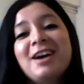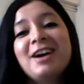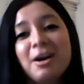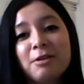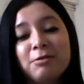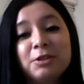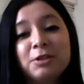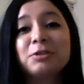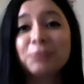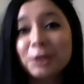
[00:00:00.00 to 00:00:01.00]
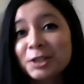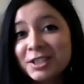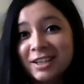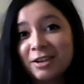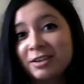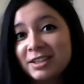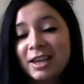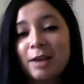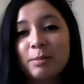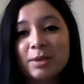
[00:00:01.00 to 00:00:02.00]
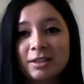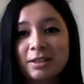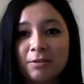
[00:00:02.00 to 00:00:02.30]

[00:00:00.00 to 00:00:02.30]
of the diversity on this campus and the